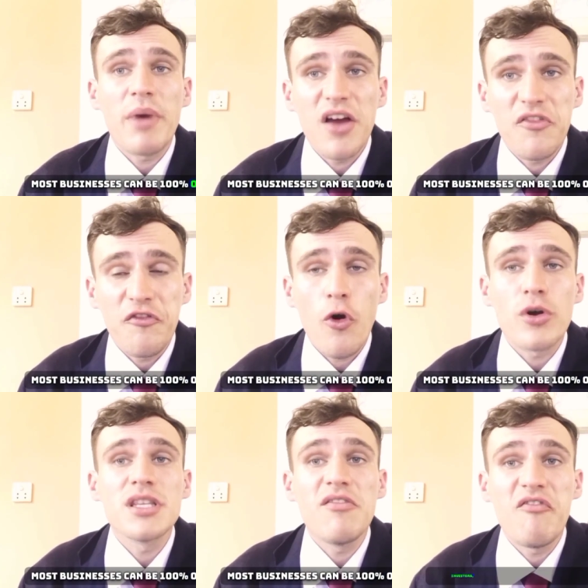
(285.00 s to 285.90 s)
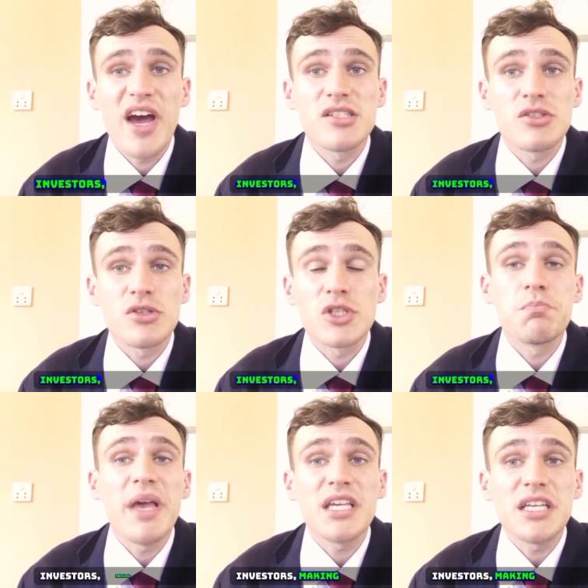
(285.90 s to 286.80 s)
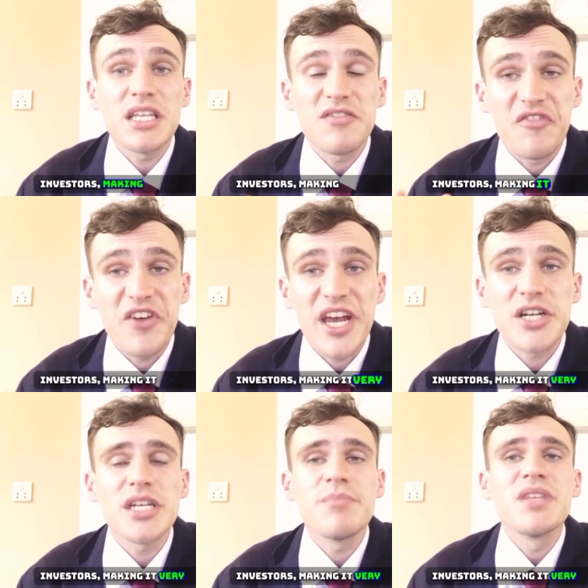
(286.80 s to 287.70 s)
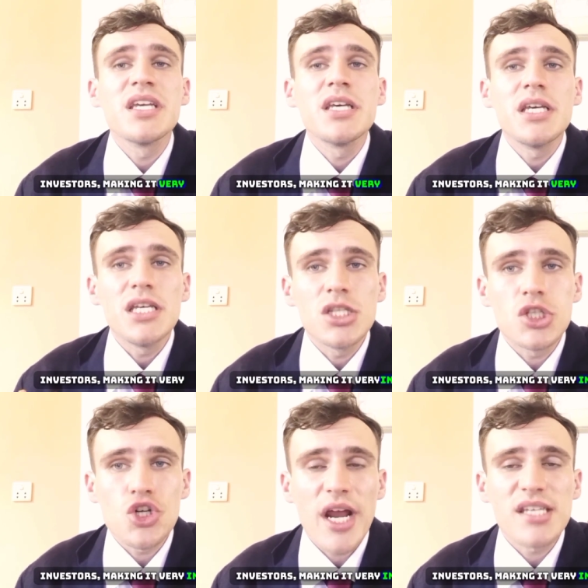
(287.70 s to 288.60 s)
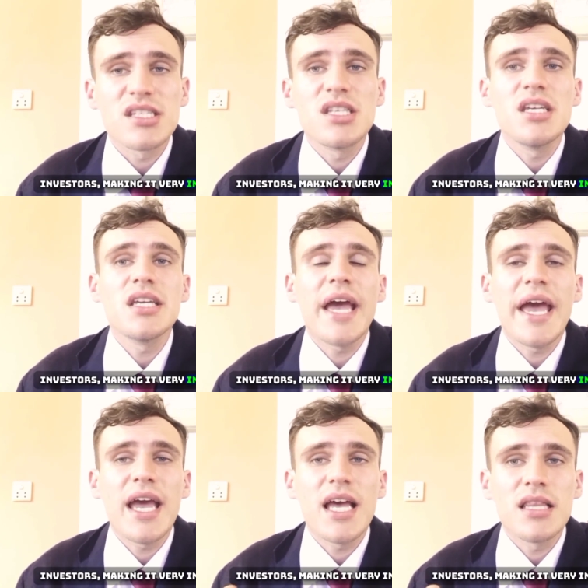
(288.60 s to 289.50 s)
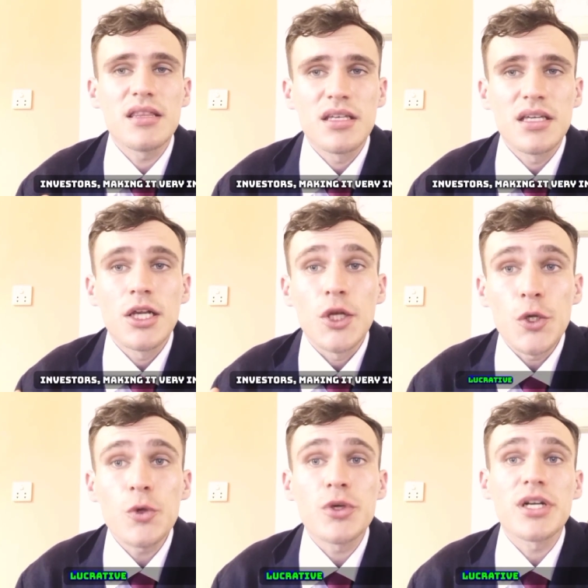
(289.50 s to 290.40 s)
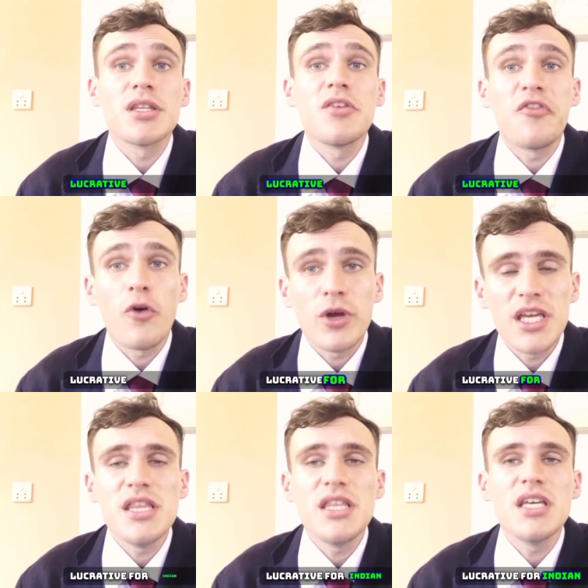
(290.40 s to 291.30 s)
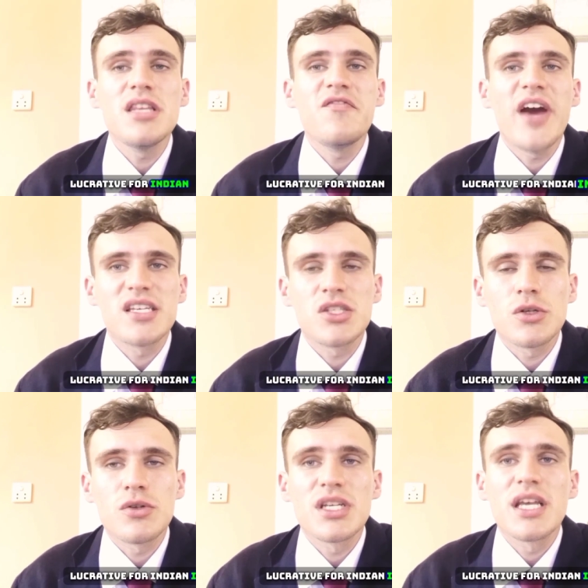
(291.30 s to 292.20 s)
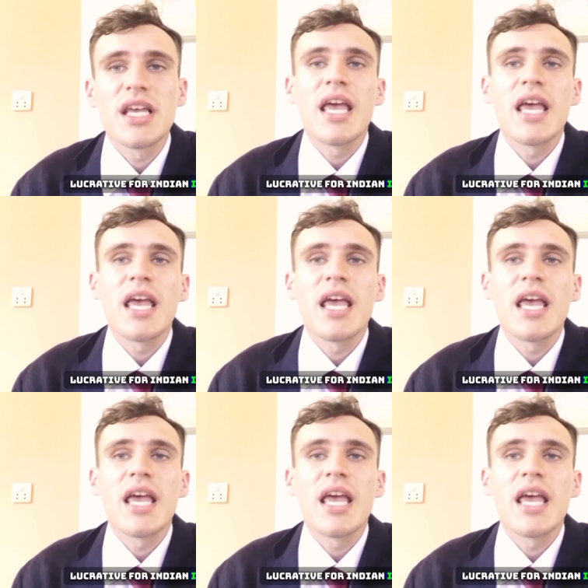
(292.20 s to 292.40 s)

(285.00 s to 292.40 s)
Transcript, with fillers: by foreign investors, making it very interesting and lucrative for Indian investors.